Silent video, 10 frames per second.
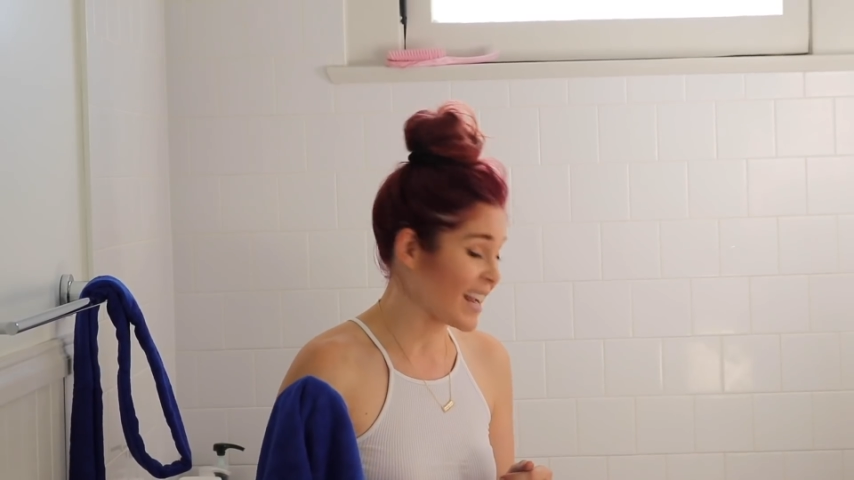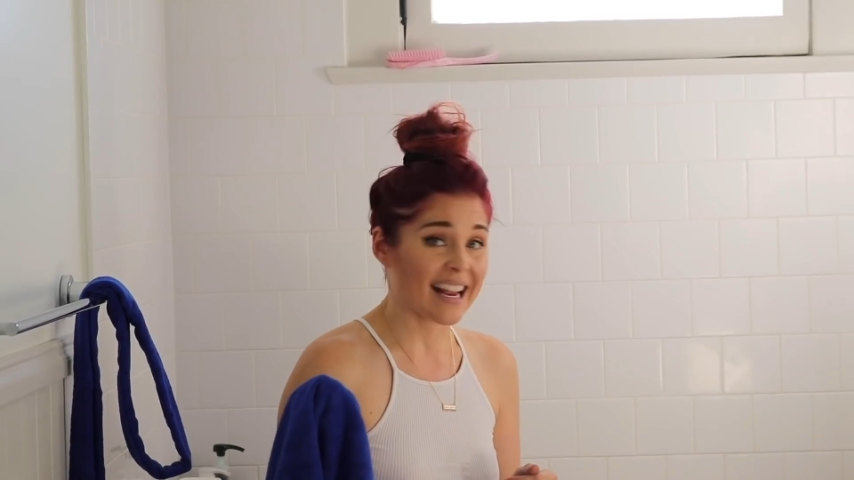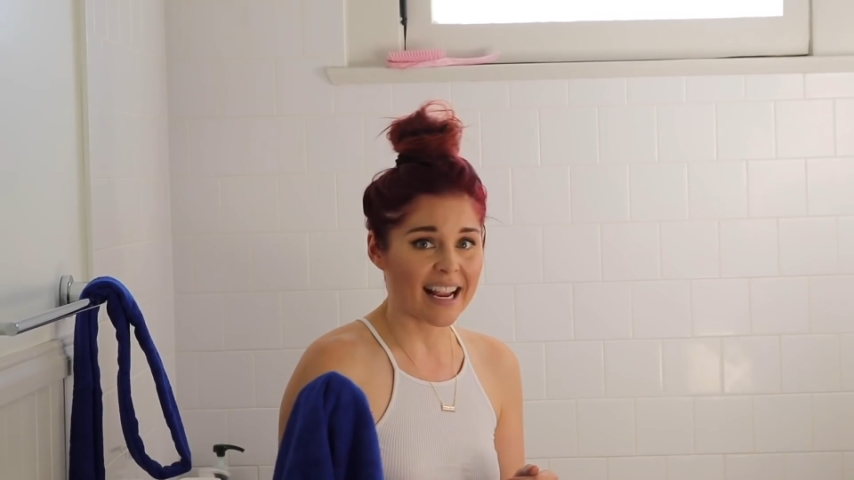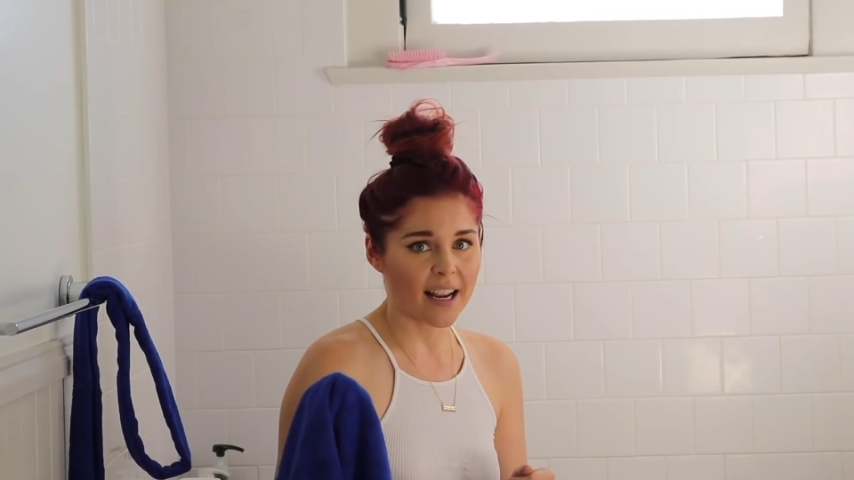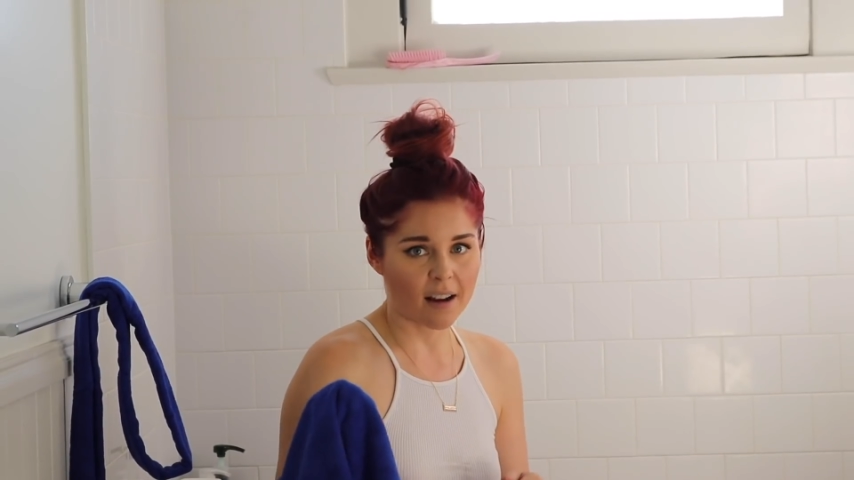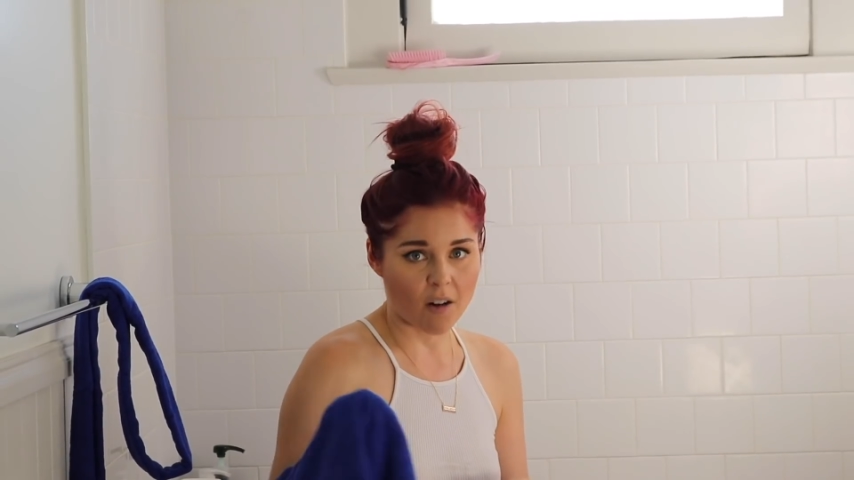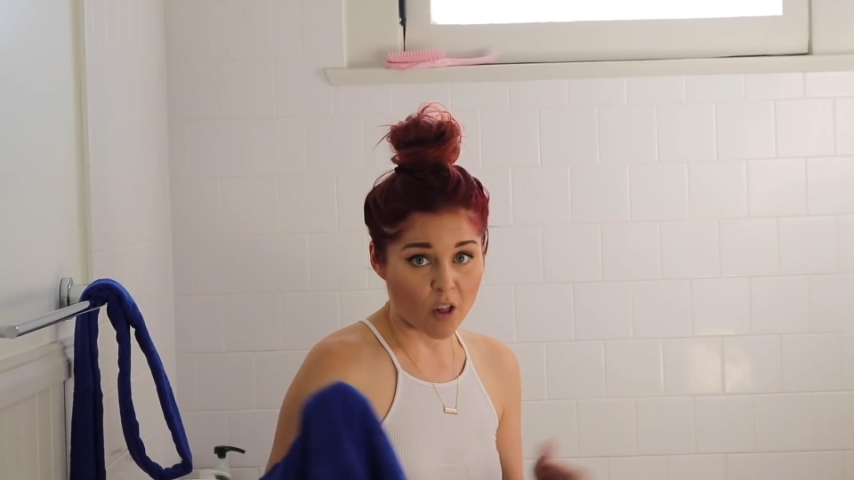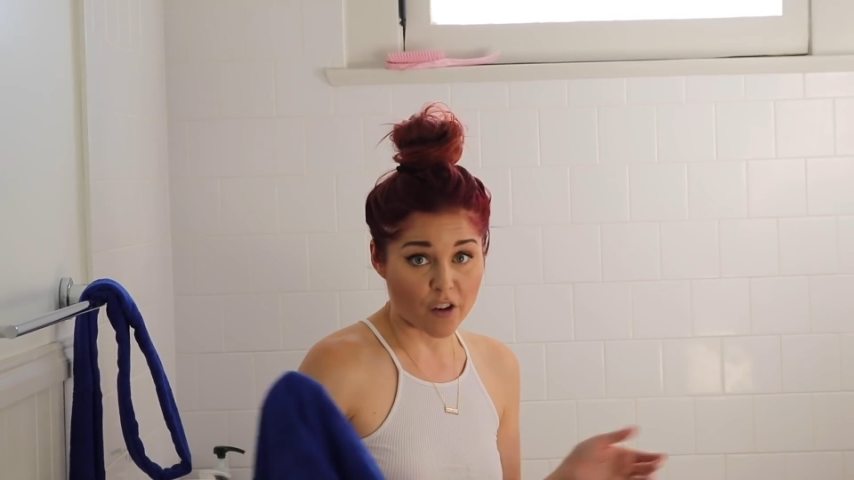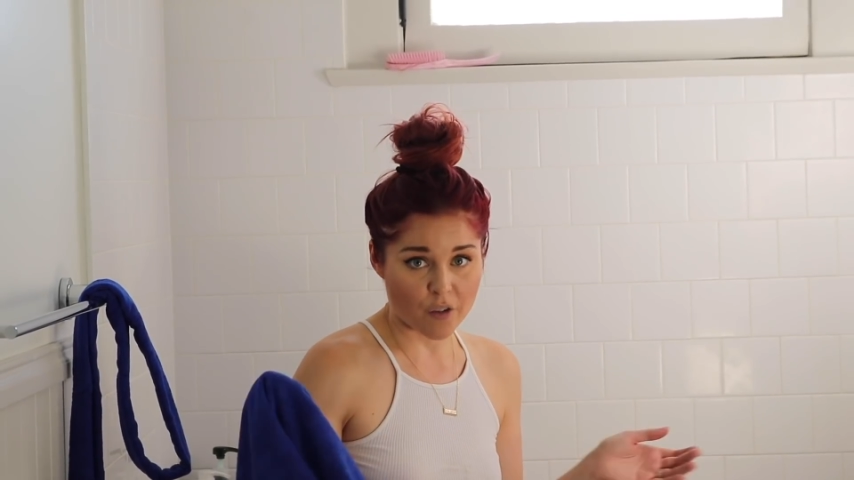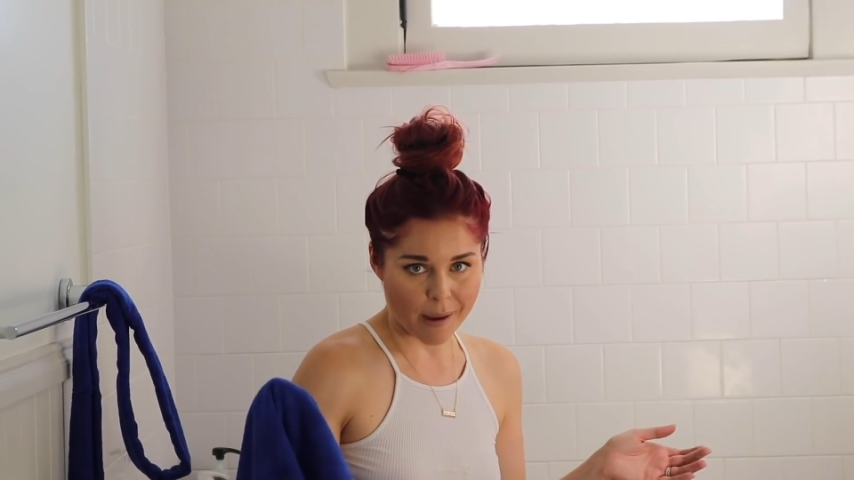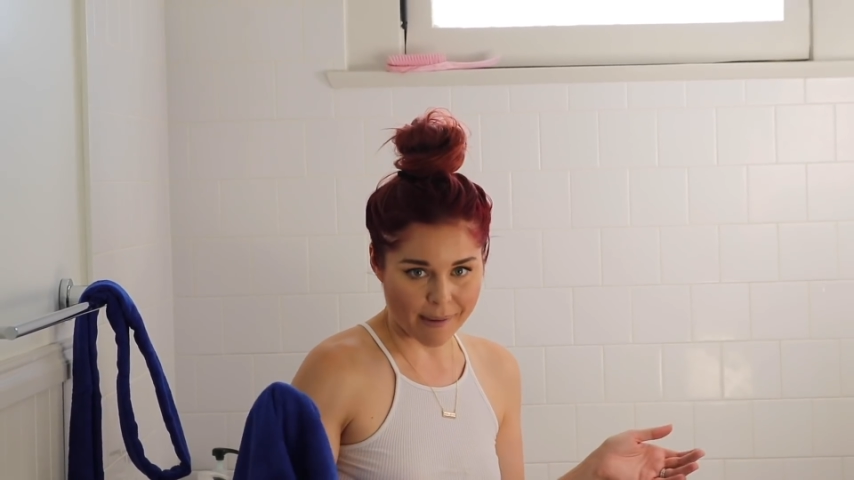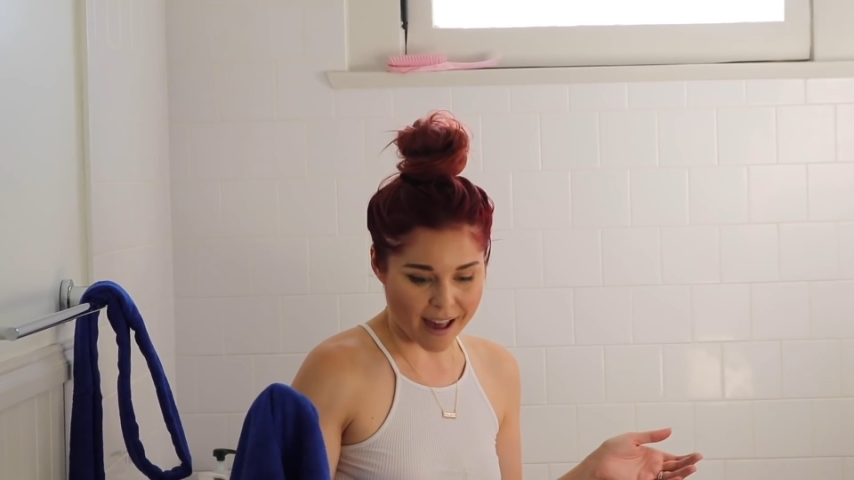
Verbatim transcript: getting all over my